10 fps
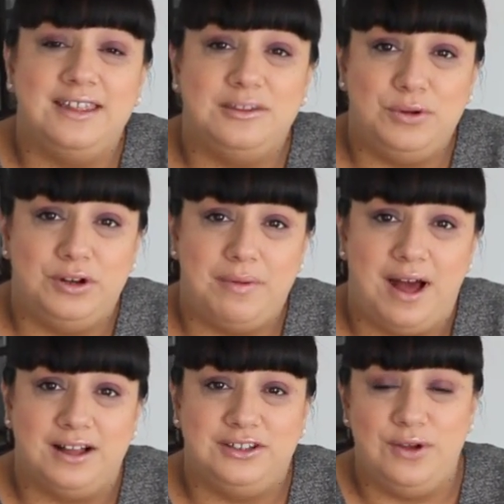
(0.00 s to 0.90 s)
this beauty
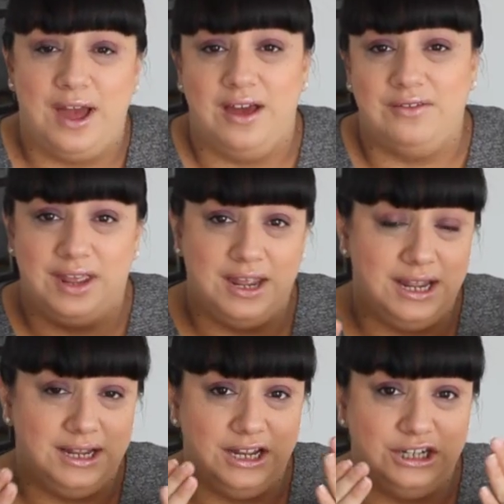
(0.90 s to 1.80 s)
box you have
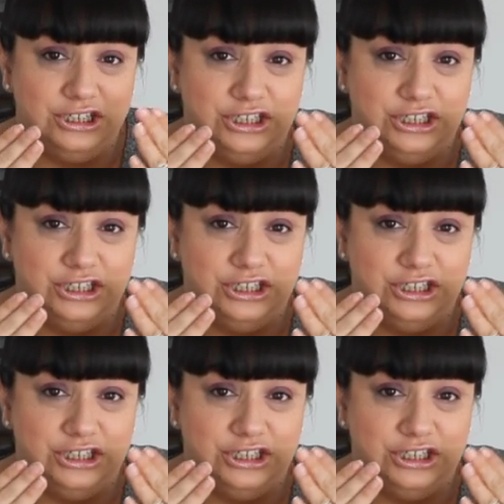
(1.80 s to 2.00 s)
a